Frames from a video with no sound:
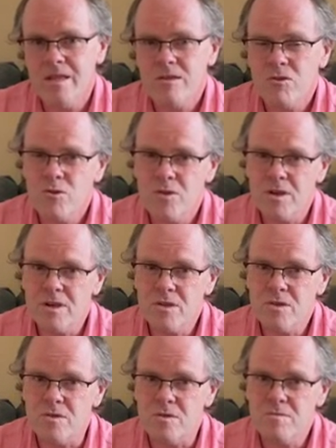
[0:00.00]
Truth is
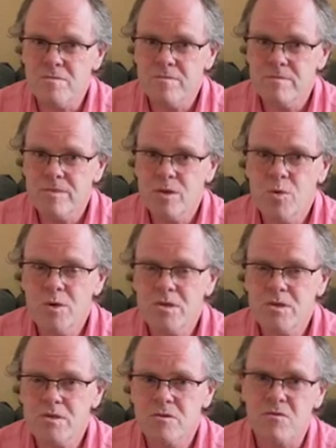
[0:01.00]
though, no
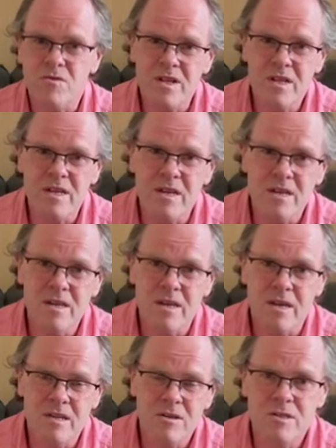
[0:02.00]
one's really
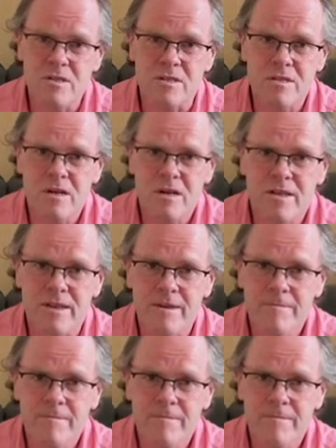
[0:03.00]
innocent, are they?